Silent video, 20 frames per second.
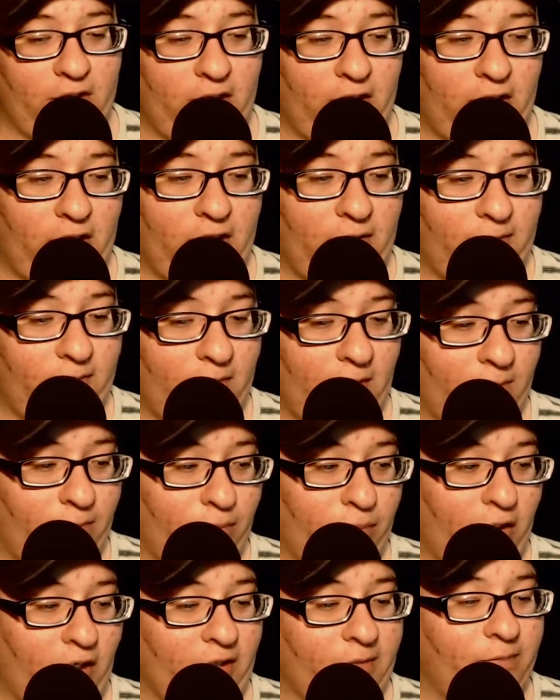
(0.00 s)
uh, a
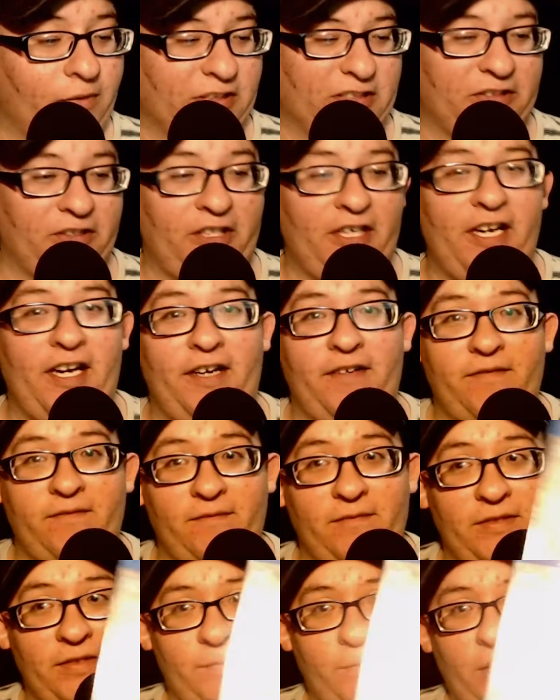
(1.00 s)
blockbuster hit
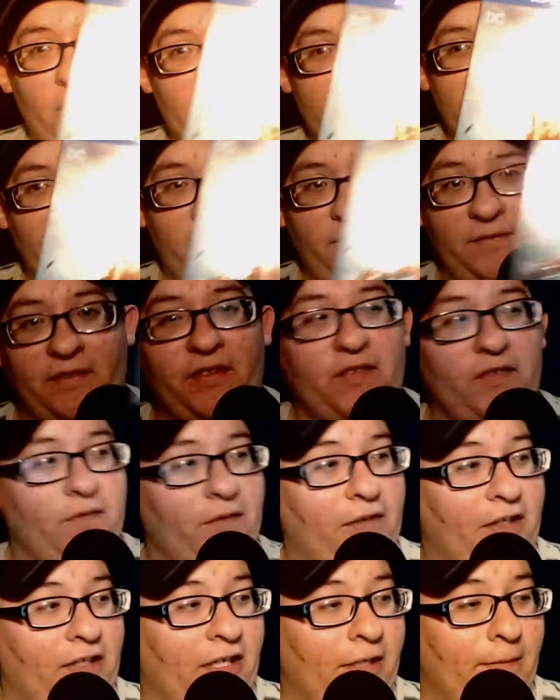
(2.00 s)
in the box office
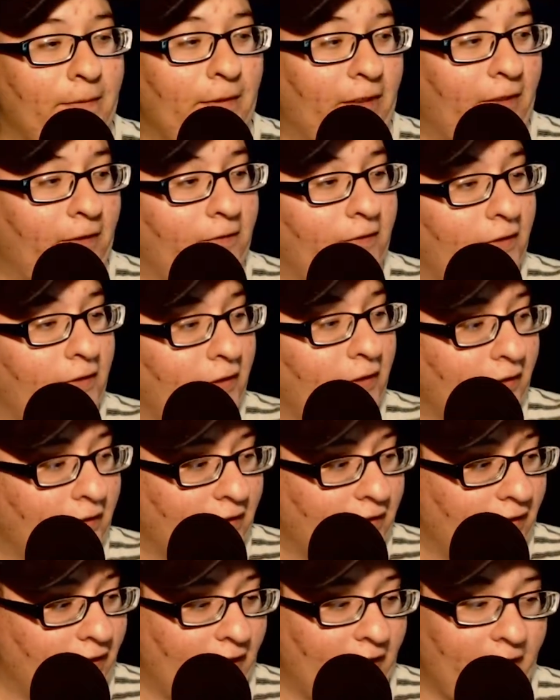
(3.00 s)
when it came out
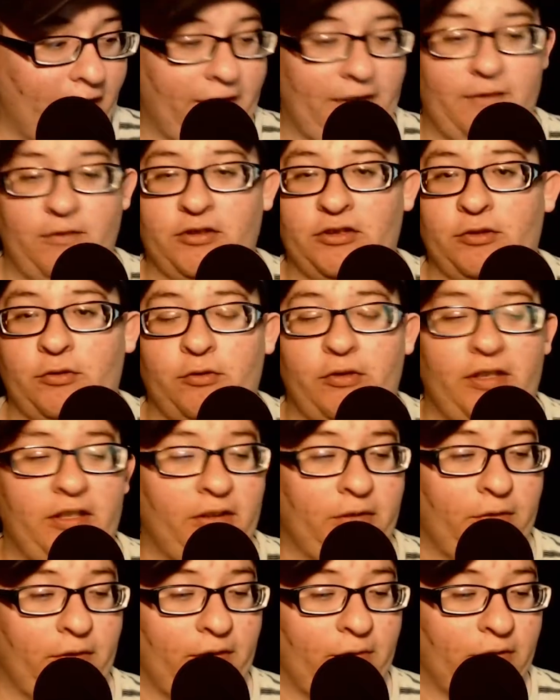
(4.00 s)
and it was
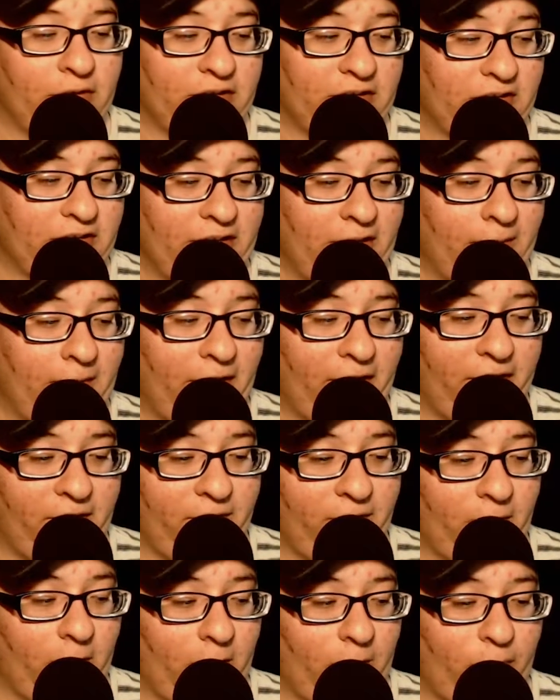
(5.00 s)
really it was the amount
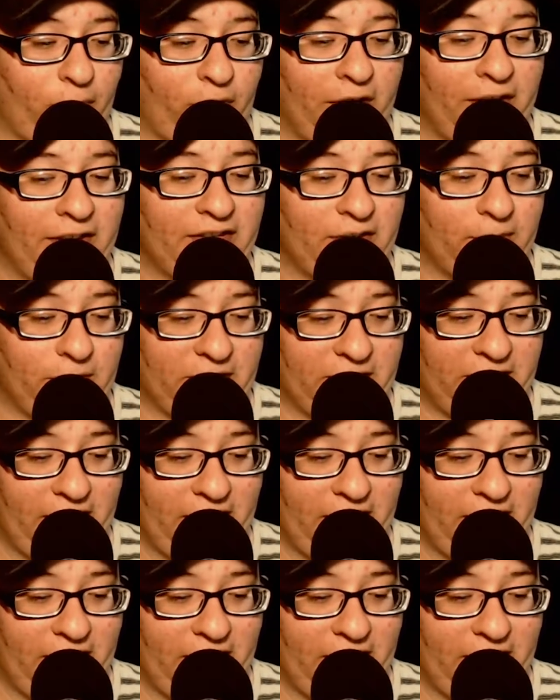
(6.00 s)
of praise it was